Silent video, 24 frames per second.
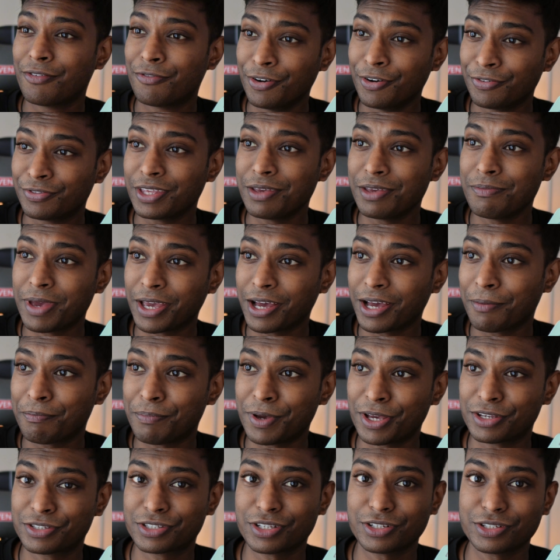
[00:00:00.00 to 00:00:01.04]
50
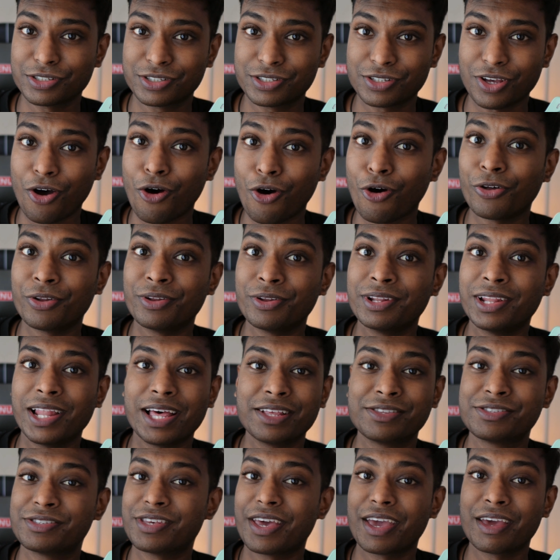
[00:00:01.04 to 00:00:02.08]
megapixels on,
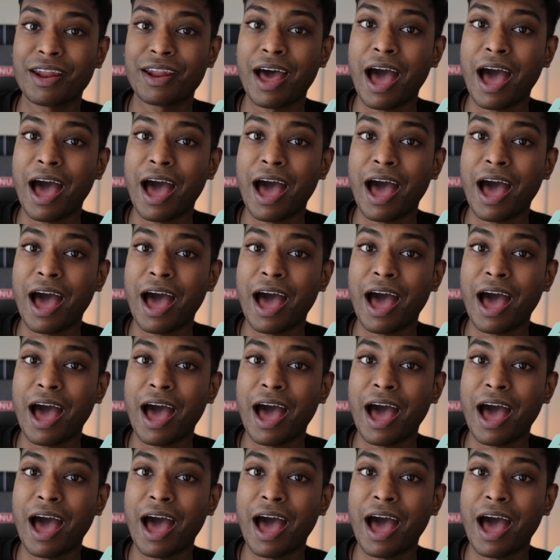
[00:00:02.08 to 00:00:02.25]
let's say, an